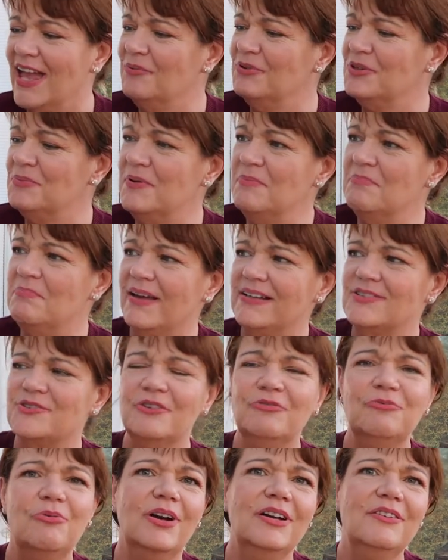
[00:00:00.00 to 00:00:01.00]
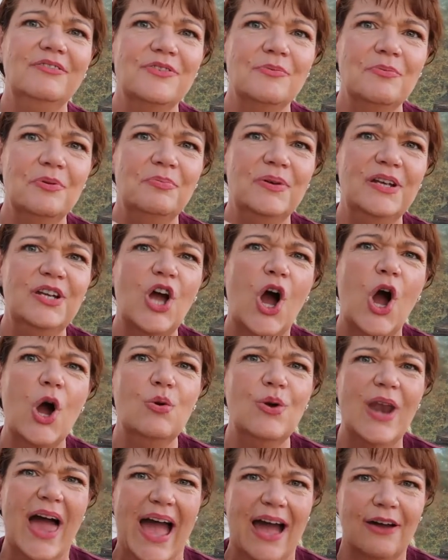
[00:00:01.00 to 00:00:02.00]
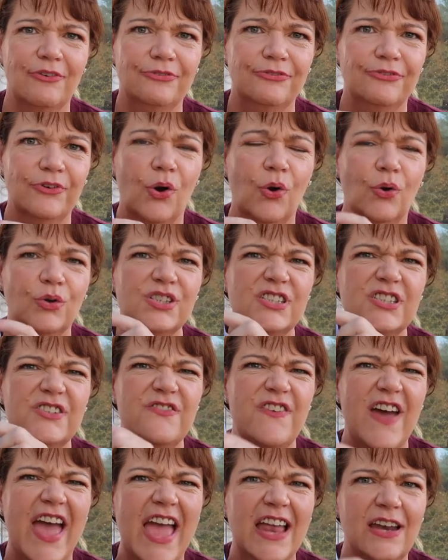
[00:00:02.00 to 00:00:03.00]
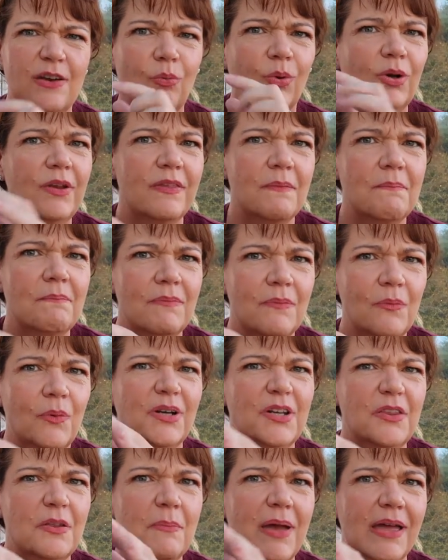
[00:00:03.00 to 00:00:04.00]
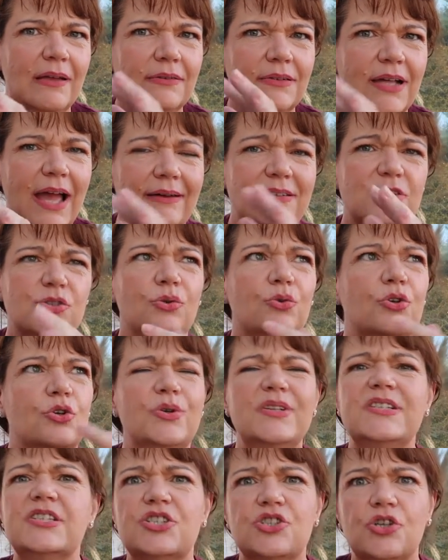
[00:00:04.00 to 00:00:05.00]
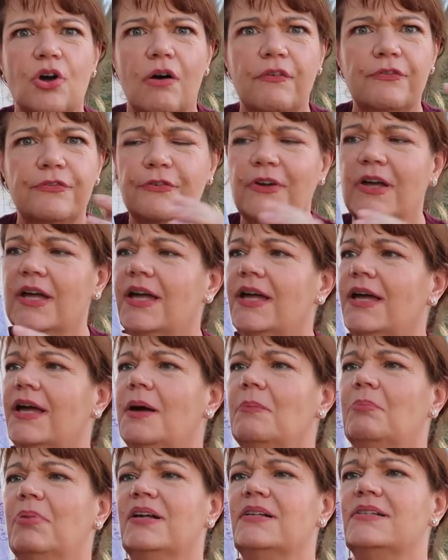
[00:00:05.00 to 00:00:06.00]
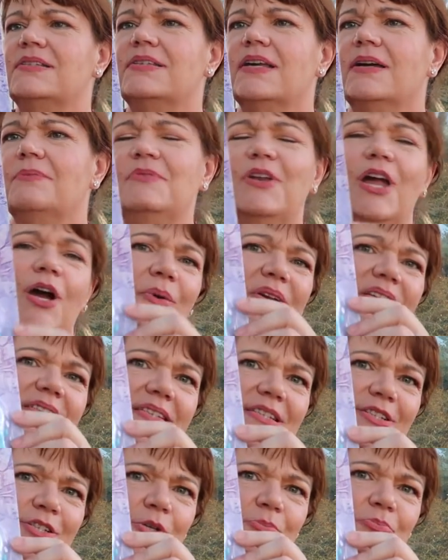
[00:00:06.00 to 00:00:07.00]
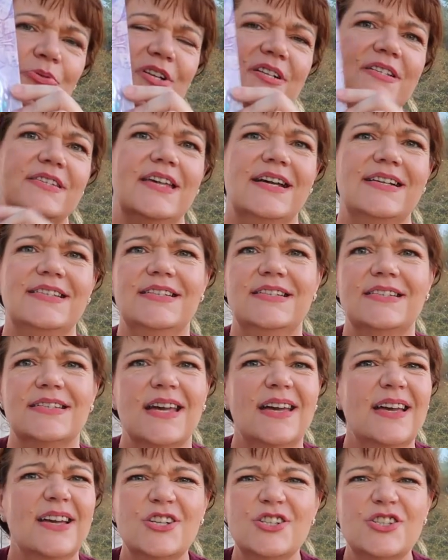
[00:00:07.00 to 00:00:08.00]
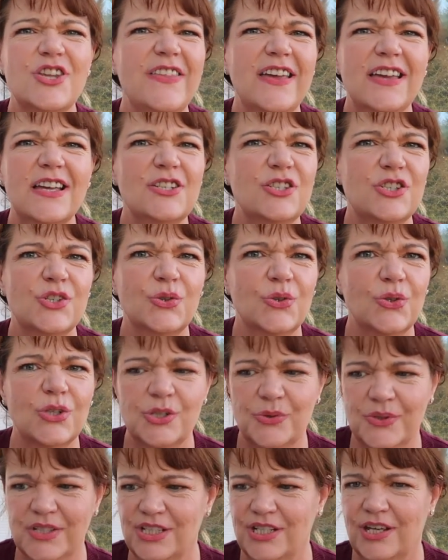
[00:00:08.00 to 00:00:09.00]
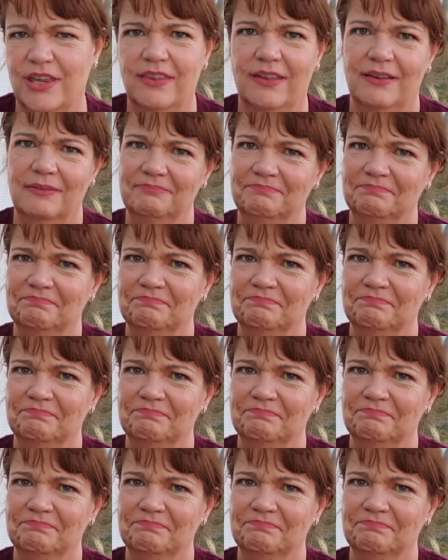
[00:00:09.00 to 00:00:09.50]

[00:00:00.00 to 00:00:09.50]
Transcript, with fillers: it would have been better if one of them had been Olaf or Sven, one of the, one of the male characters, or Kristoff. But uh, no, it's the two princesses, so they can talk to each other